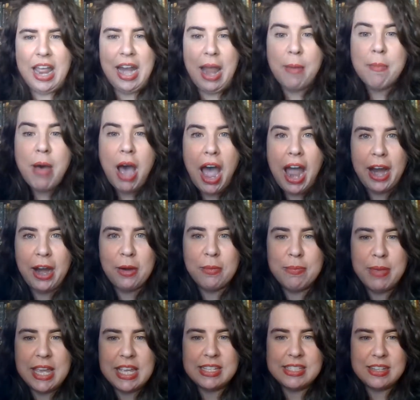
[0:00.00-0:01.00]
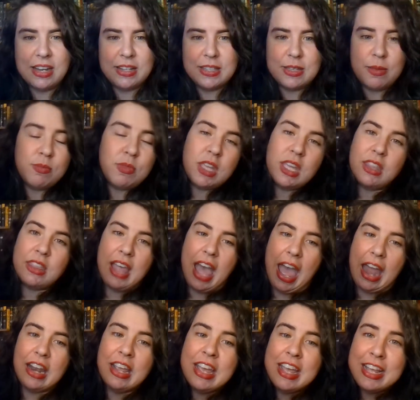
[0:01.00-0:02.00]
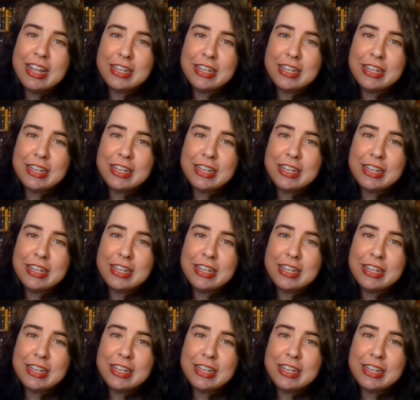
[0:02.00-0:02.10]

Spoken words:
an empire based on something that